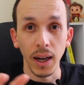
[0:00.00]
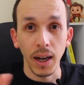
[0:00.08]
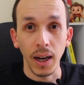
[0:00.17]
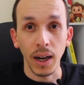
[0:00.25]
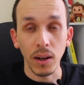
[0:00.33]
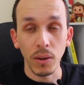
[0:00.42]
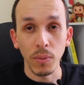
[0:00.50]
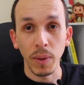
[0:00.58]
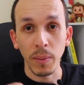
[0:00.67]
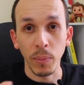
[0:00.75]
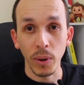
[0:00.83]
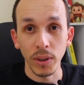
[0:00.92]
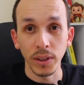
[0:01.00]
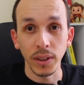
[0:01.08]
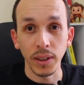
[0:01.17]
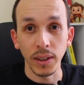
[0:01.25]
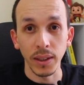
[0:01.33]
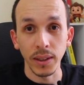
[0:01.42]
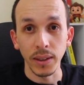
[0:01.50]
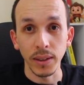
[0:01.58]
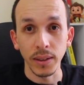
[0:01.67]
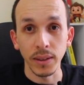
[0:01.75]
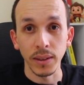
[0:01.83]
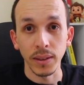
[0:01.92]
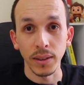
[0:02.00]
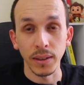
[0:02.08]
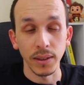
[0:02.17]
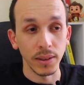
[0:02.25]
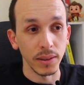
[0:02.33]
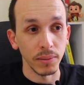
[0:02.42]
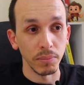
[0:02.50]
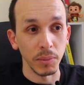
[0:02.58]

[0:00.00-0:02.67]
how my project is